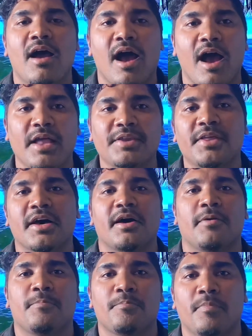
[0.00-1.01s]

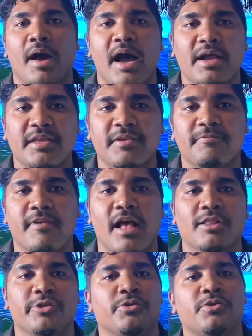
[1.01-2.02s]
under market
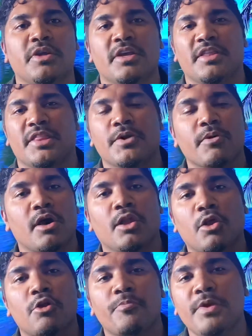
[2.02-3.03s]
value. There are a
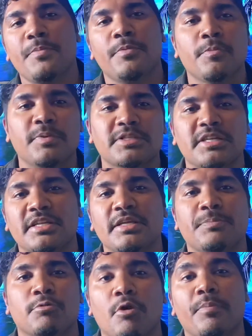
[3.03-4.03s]
lot of people,
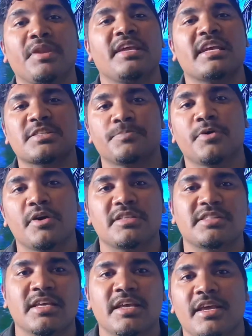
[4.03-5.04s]
particularly property
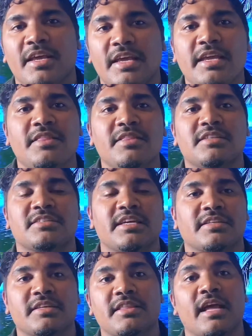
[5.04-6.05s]
experts in the
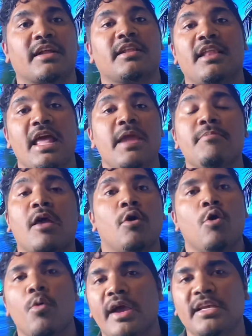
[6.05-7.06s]
sector, that claim they
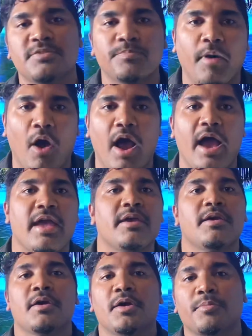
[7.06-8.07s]
always buy
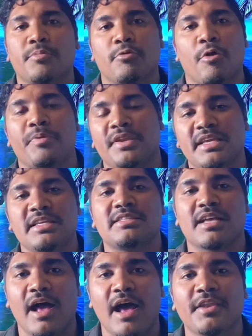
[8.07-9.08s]
properties
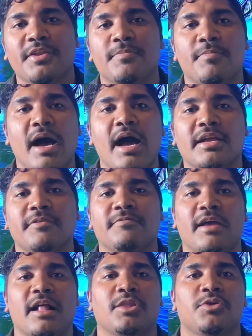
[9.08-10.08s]
under market
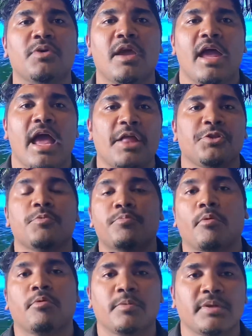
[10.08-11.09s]
value, and you've
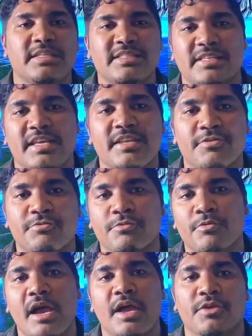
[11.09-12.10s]
probably seen it
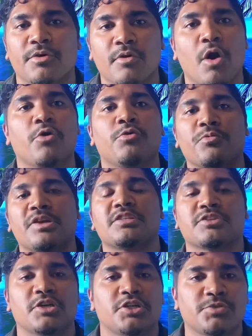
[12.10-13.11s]
throughout your own
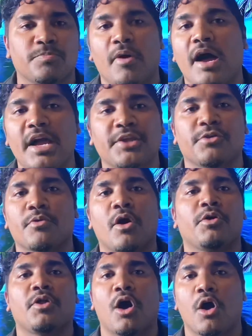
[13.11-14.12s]
research, buying your
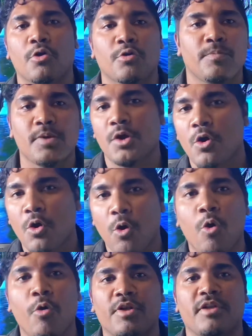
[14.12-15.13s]
own home
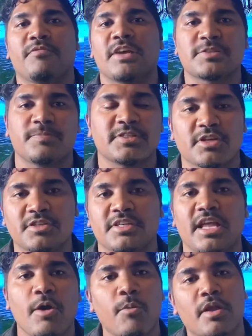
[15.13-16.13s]
or an investment. So
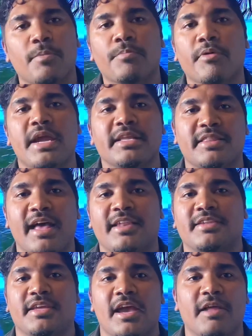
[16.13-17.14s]
today I want to break
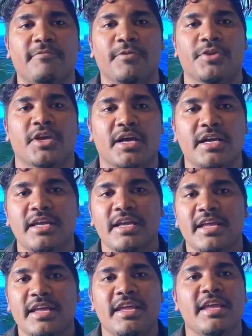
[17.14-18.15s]
that down for you
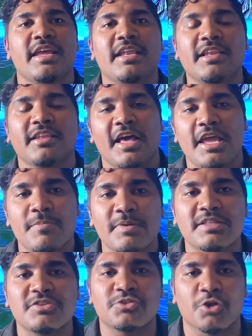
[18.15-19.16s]
in
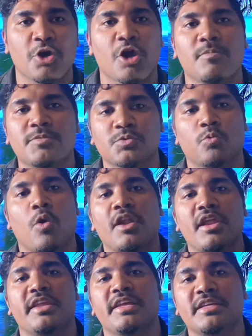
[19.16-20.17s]
layman's terms, what
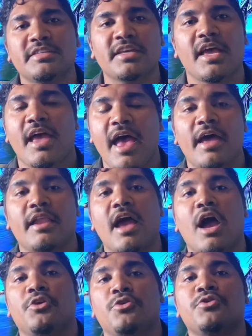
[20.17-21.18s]
it is and
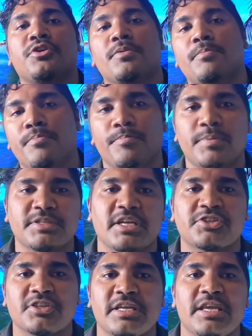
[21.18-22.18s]
how you can
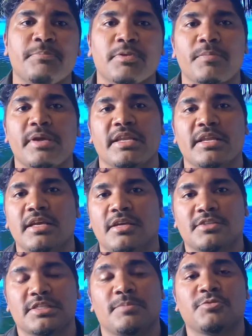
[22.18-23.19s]
potentially implement
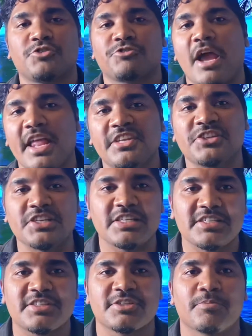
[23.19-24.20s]
some
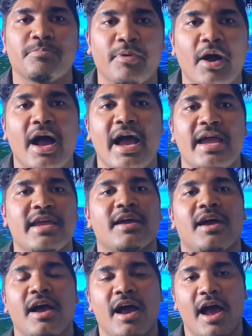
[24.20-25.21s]
strategies to buy
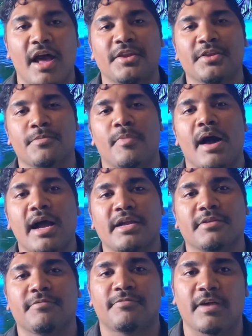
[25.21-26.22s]
under
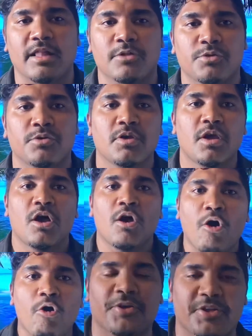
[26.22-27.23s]
market value.
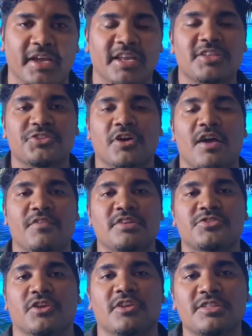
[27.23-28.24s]
Okay, let's dive in.
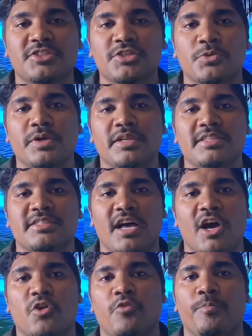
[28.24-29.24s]
So let's just quickly
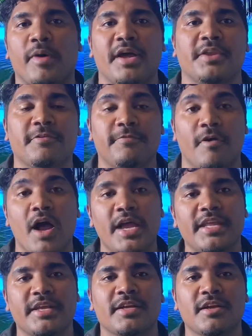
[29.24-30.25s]
start off by
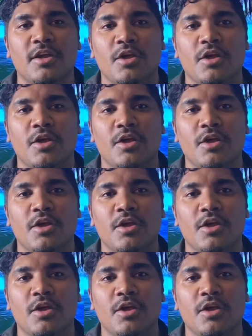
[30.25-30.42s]
defining